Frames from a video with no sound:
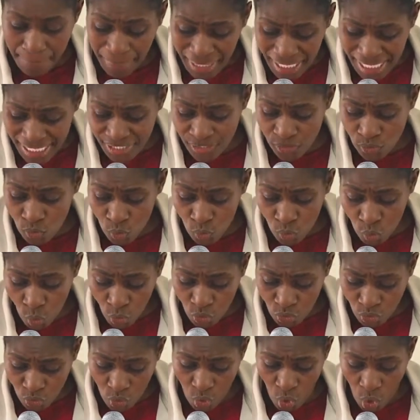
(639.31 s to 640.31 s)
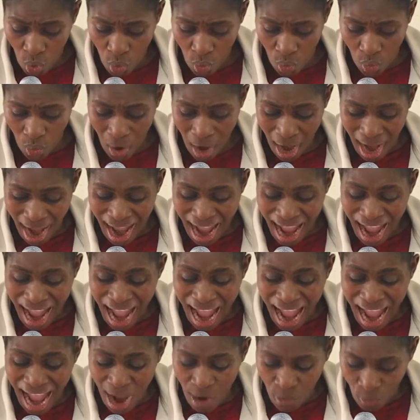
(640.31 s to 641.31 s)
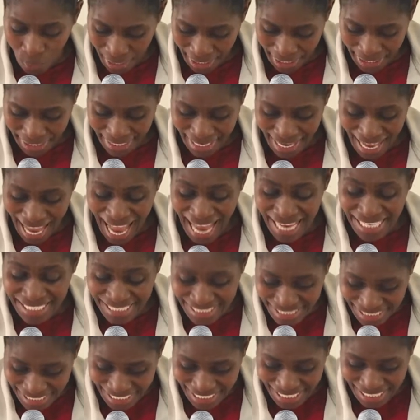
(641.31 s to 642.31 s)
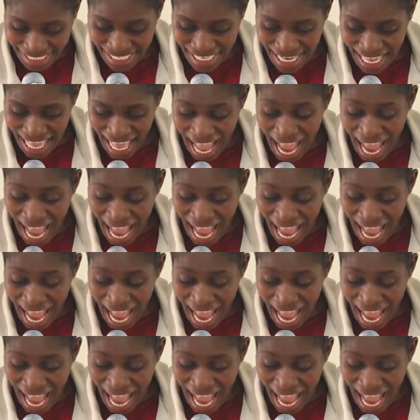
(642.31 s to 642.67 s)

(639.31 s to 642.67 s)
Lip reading: Please do not go away until